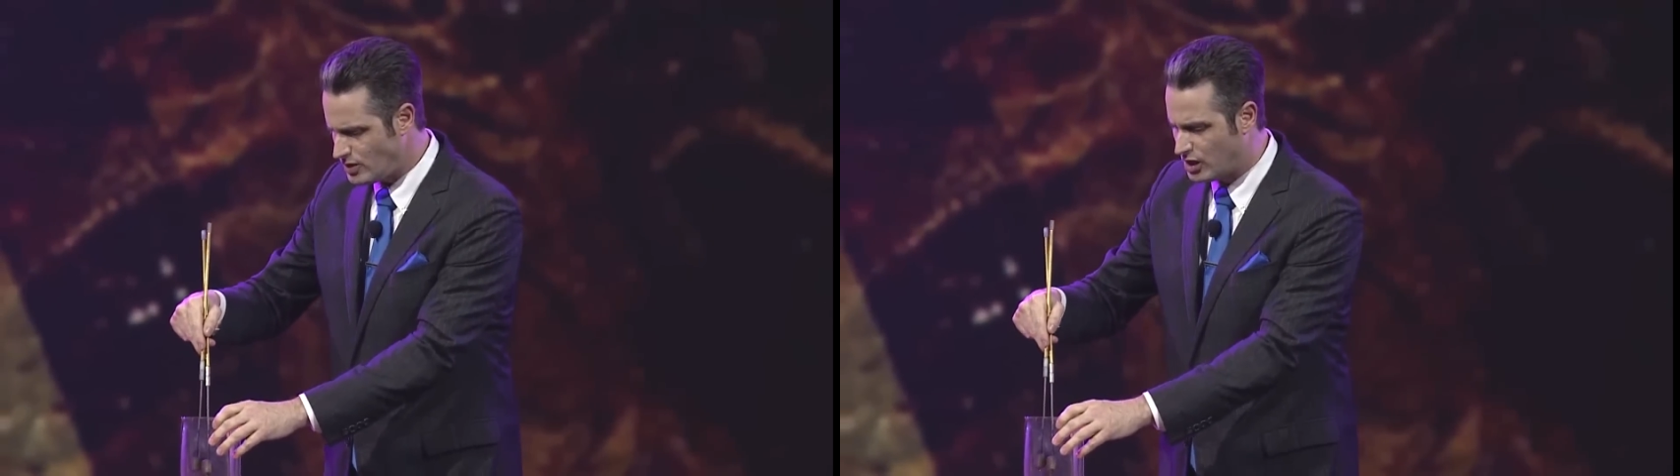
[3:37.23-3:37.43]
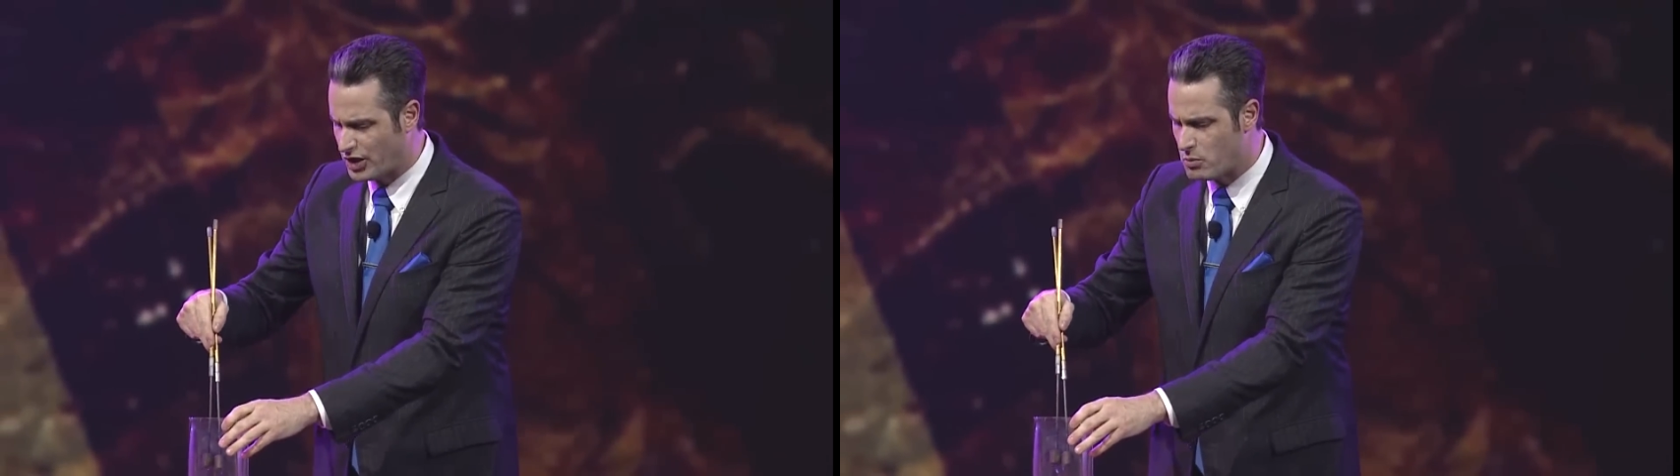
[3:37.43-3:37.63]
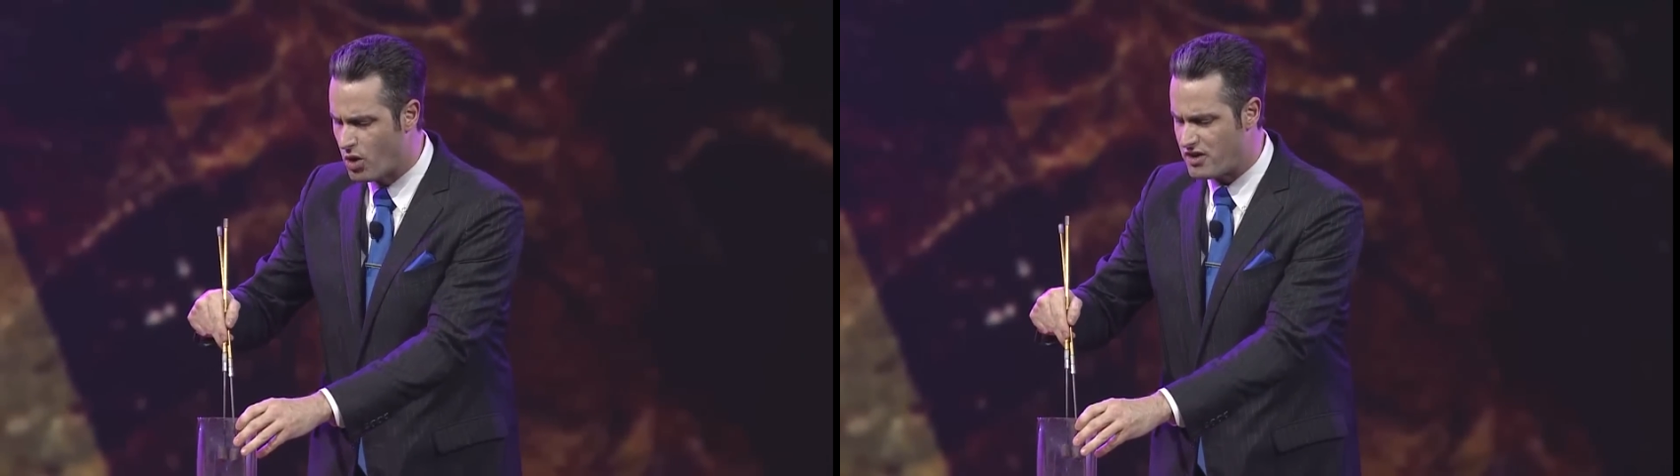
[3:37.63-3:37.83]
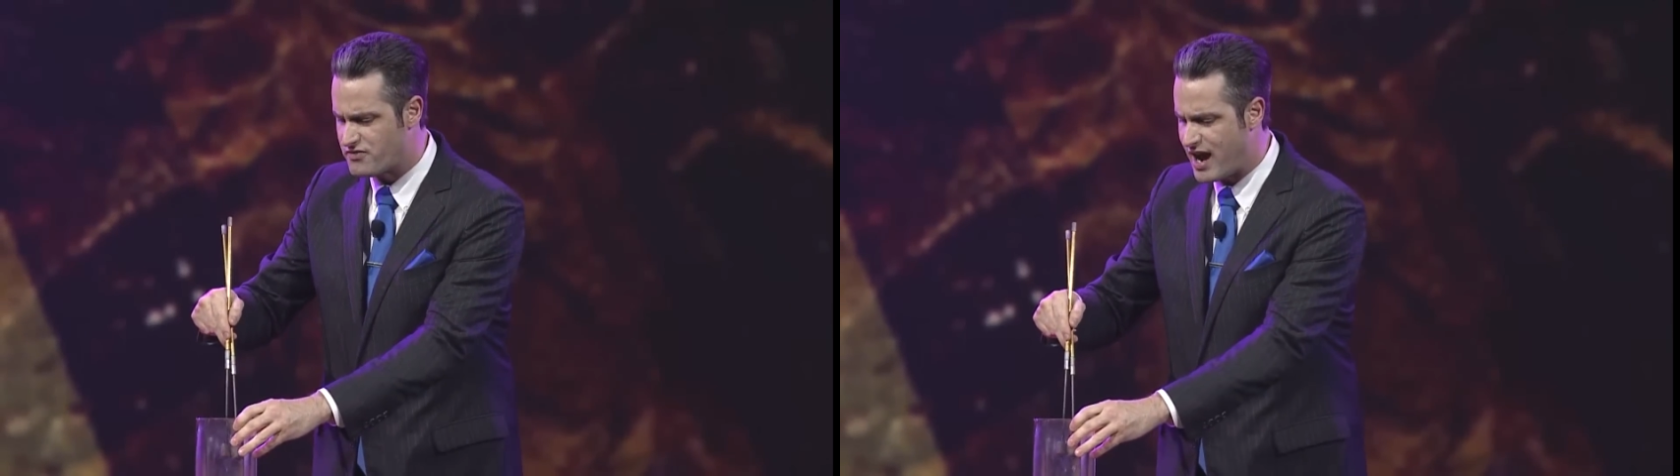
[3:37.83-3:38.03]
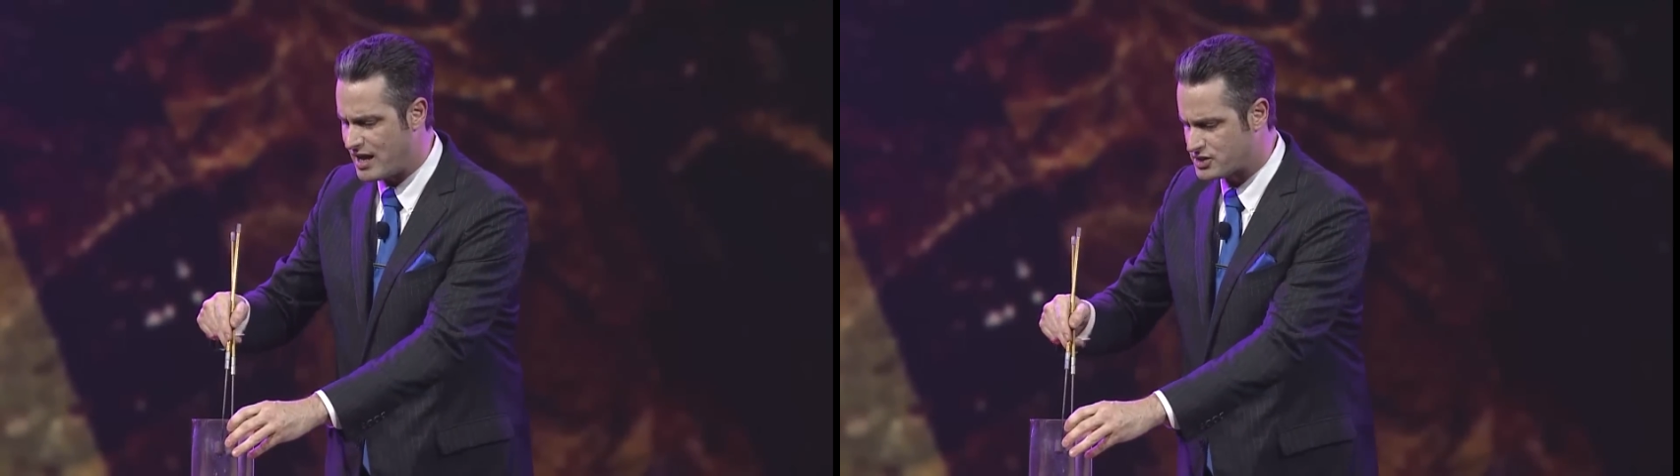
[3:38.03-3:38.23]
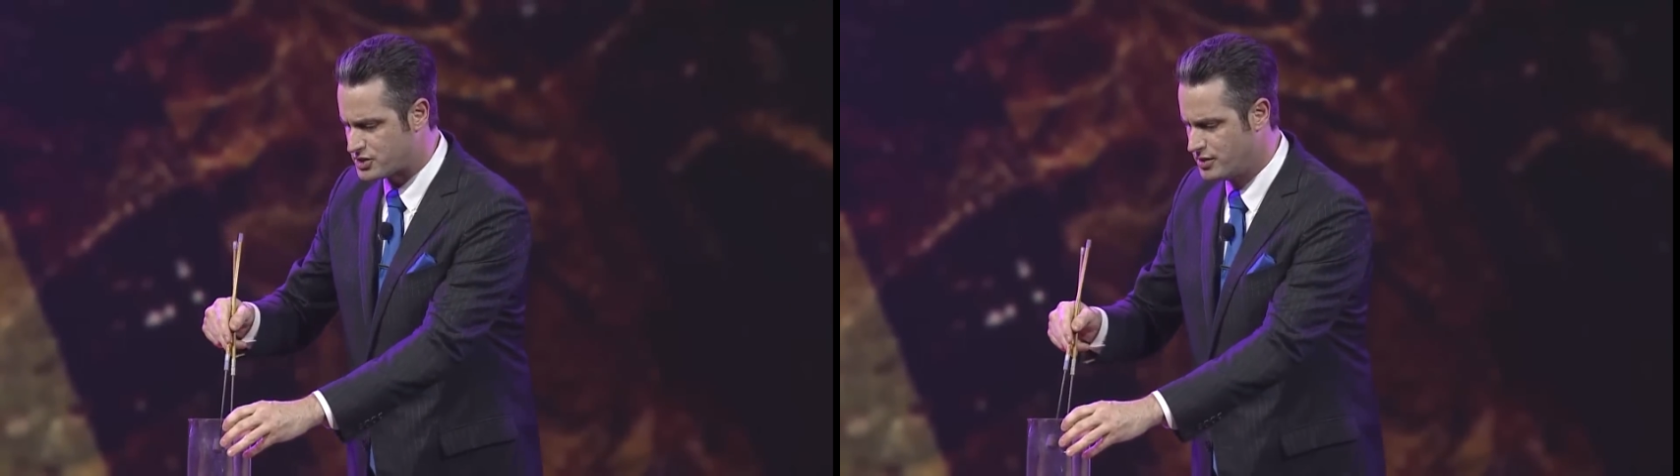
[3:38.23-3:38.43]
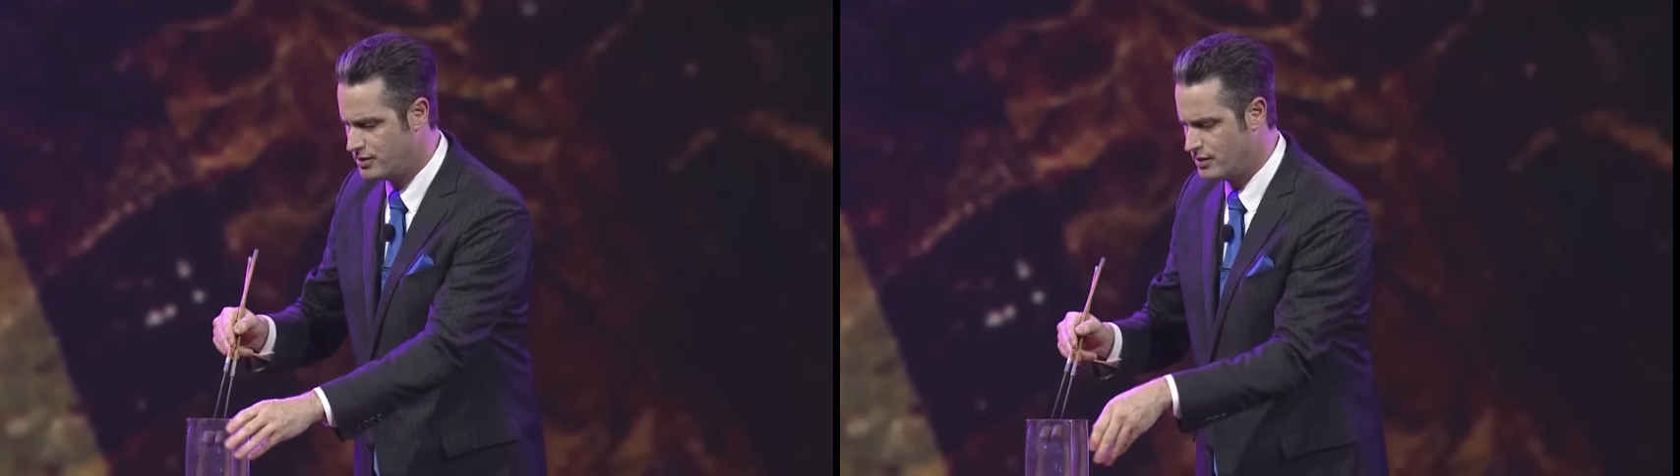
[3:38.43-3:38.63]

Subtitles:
little more advanced.